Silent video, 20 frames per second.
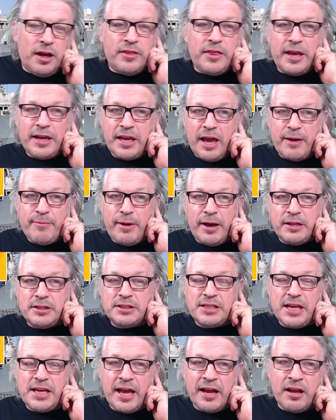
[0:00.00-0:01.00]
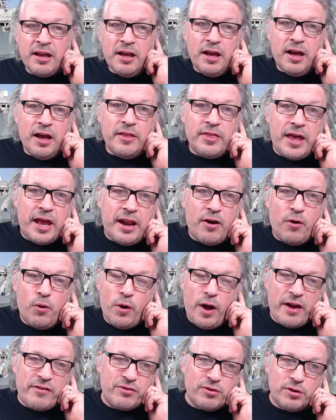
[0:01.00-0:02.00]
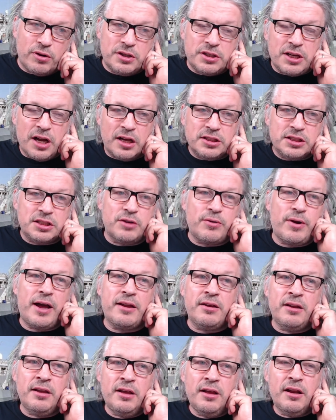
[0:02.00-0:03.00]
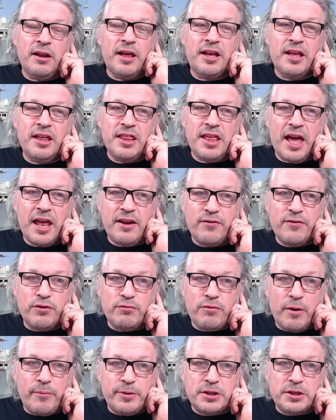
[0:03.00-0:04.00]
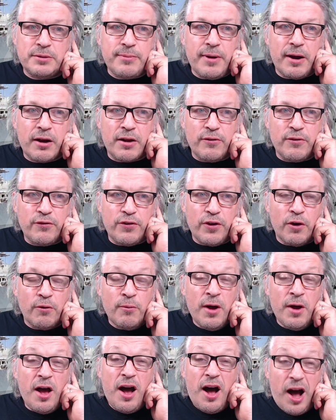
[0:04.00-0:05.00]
And they came out and sang, and then everyone danced around like at the end of a rubbish American film.